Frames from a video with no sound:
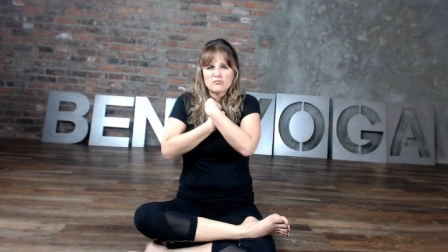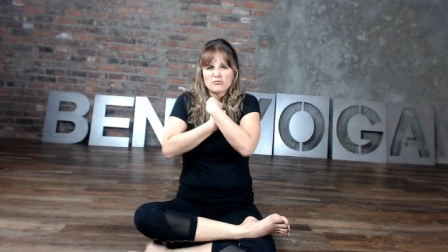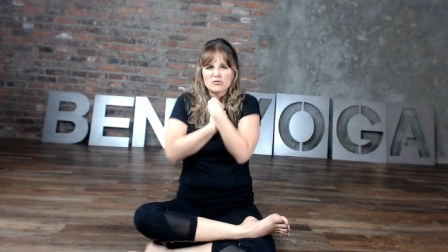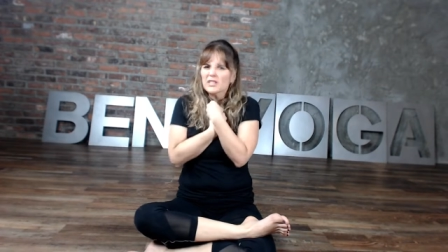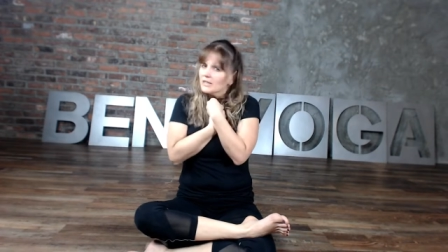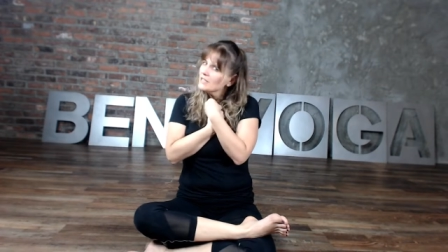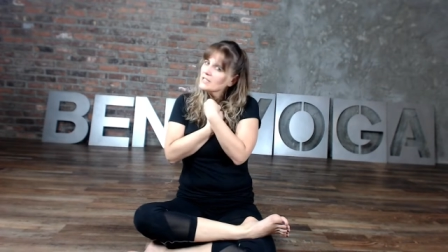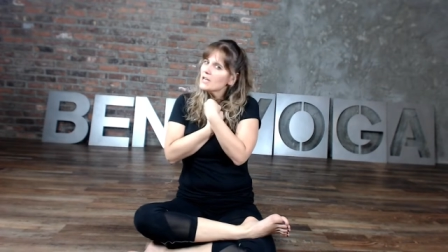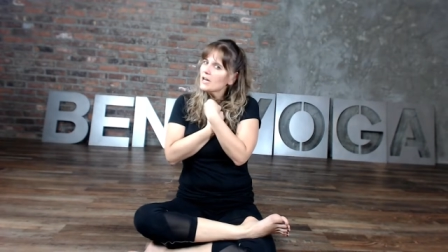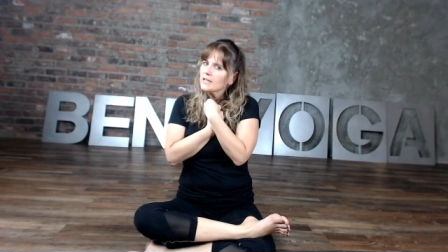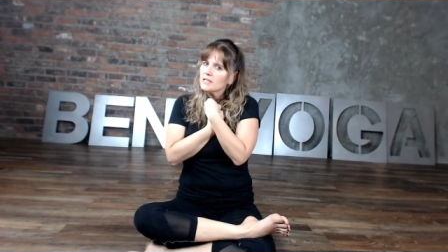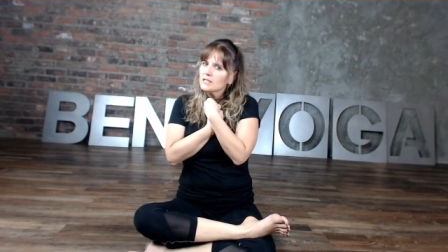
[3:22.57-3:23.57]
really
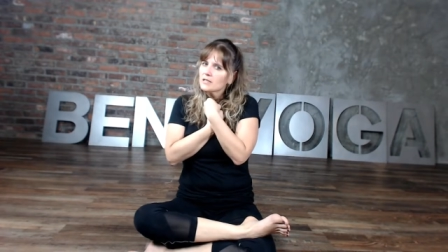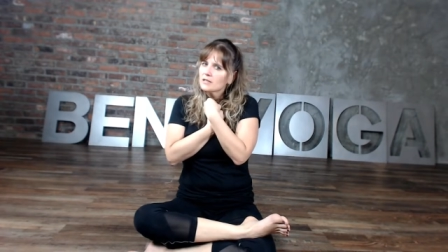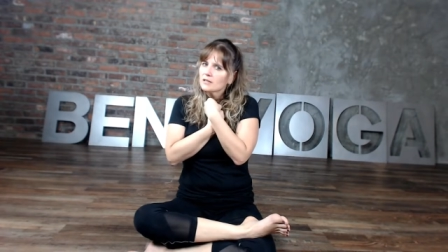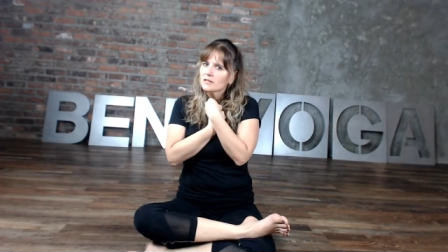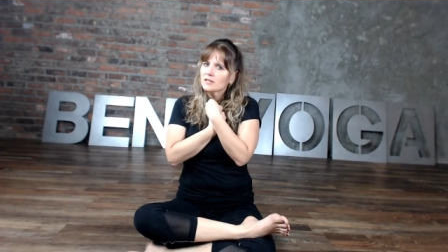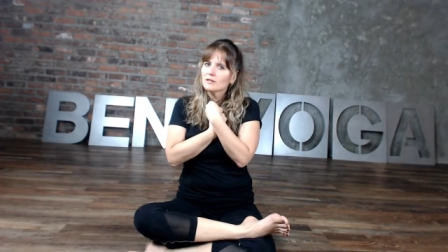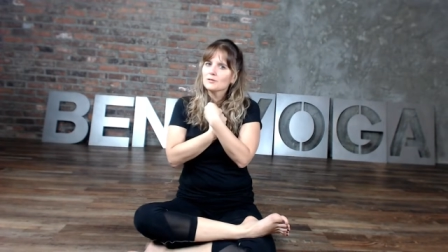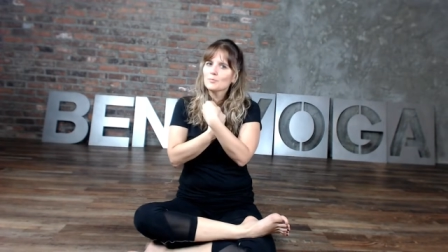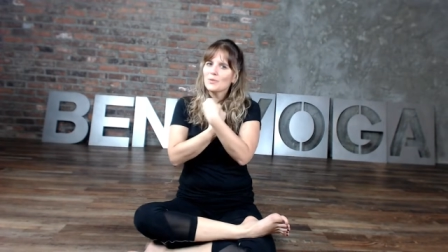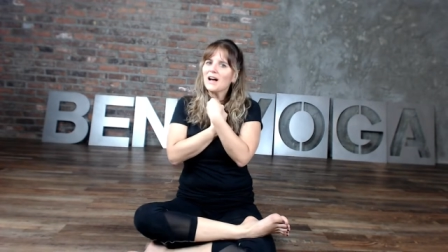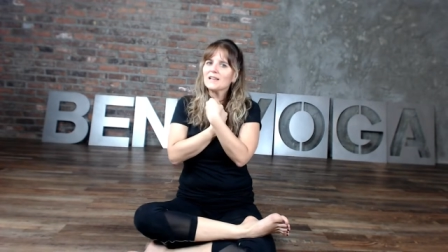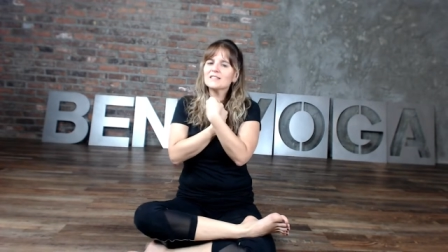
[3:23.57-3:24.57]
tight to those
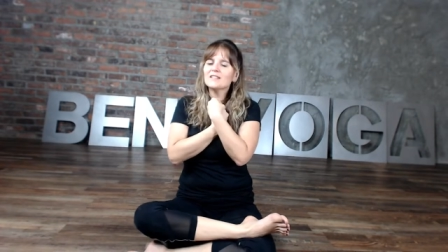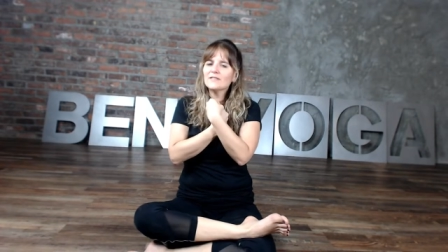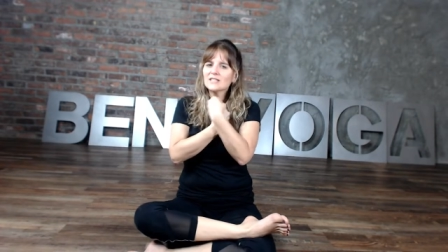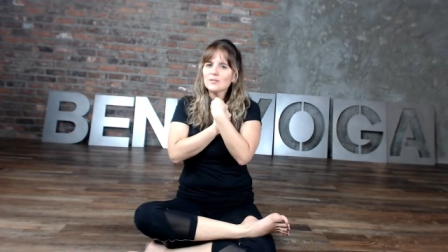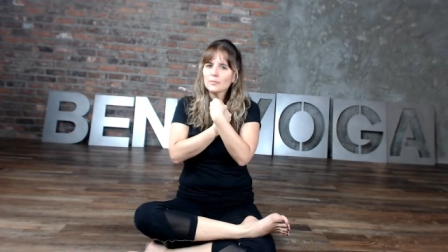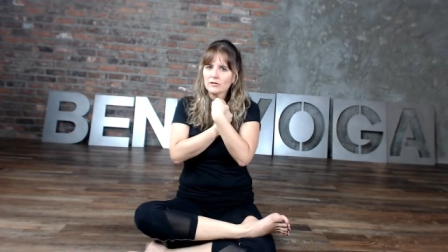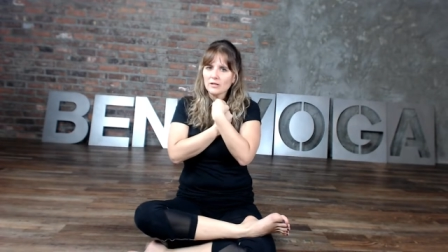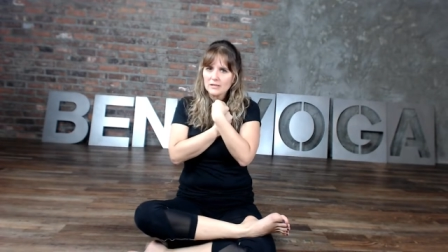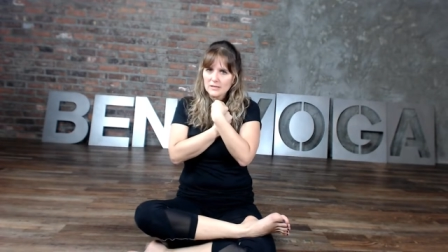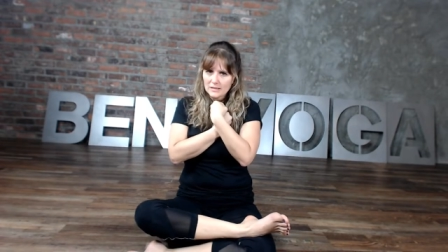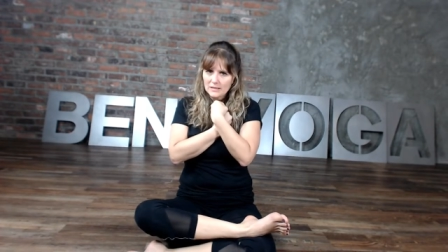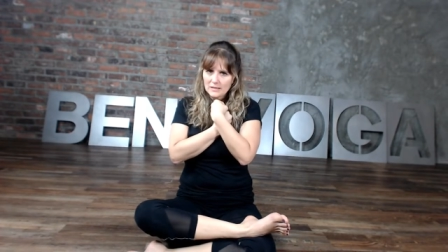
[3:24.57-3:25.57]
positive
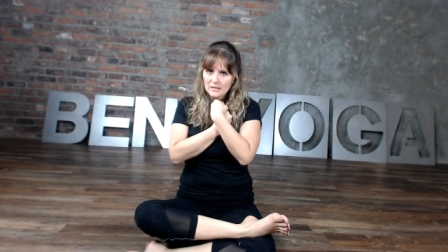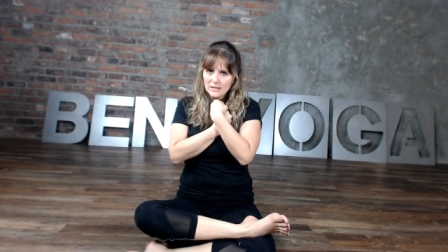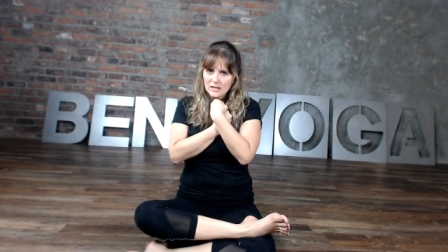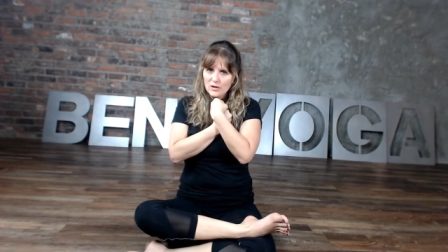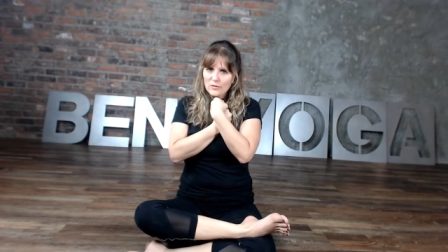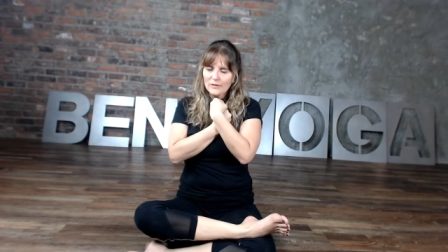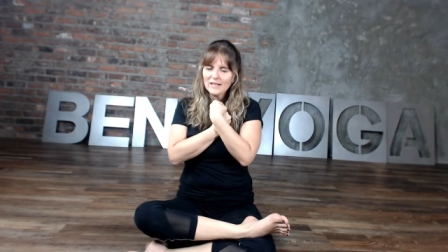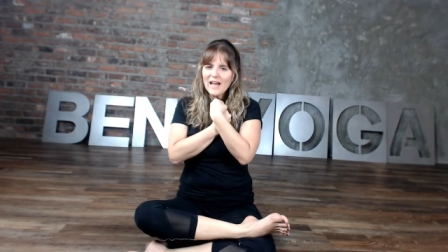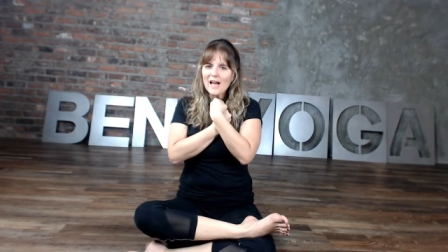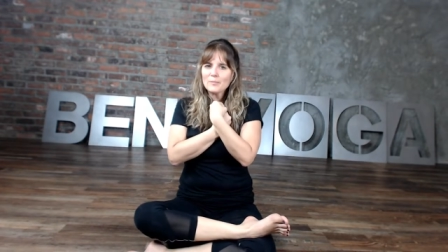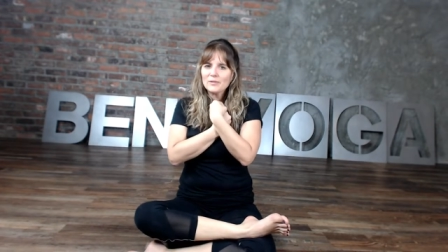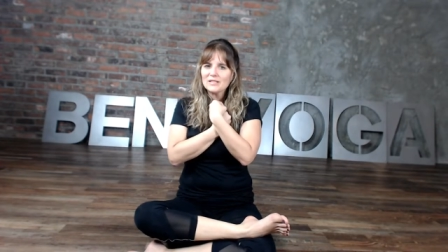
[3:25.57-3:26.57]
experiences, what
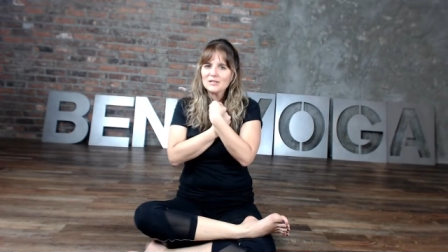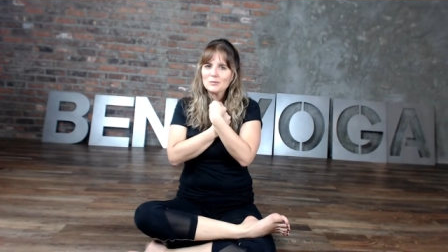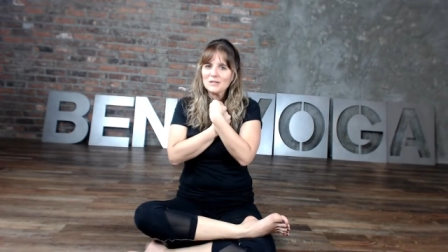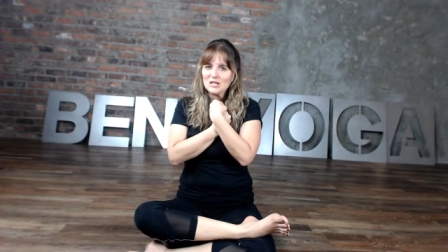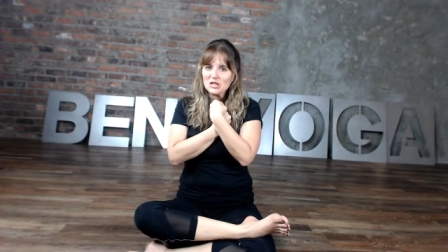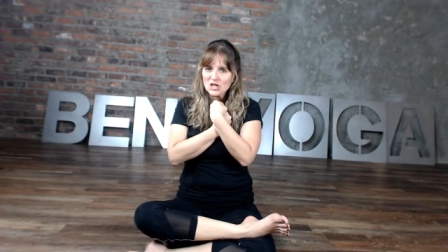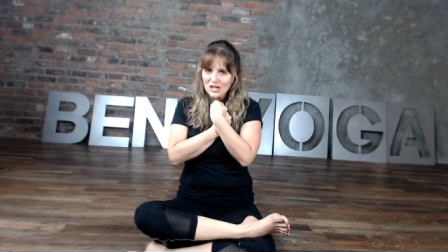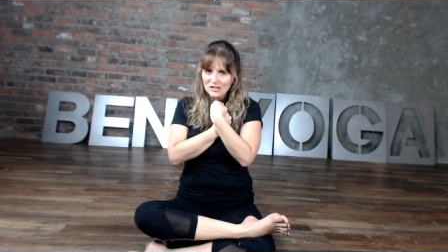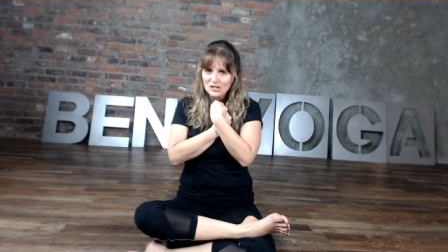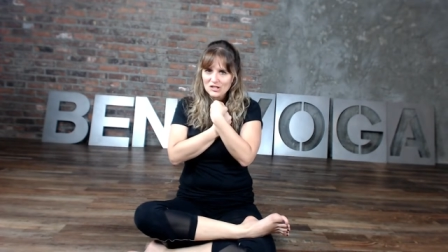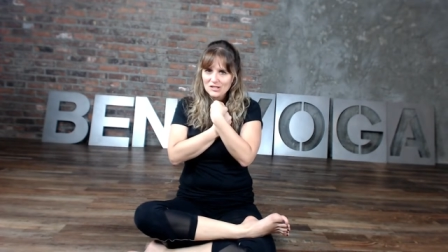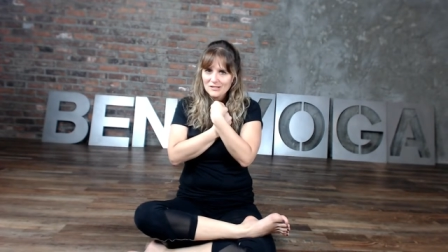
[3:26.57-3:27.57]
happens when they
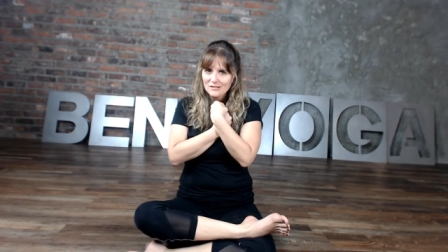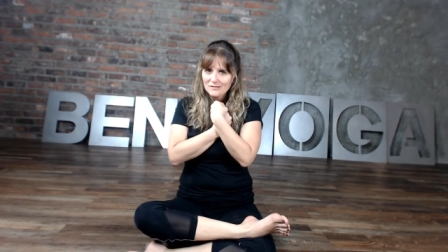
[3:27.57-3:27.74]
change?